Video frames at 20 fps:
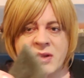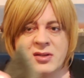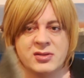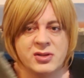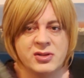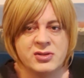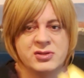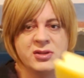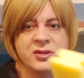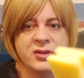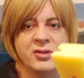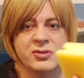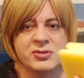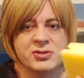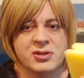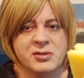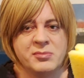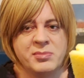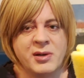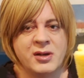So you've got
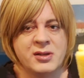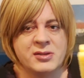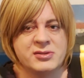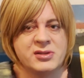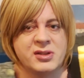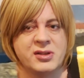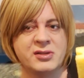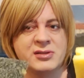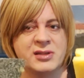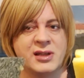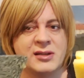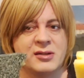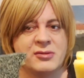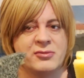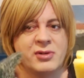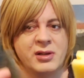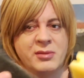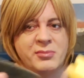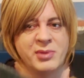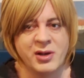2 parts, so you take the
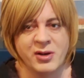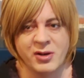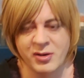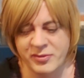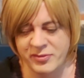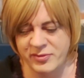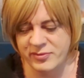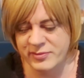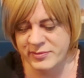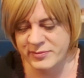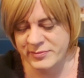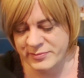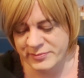green bit off,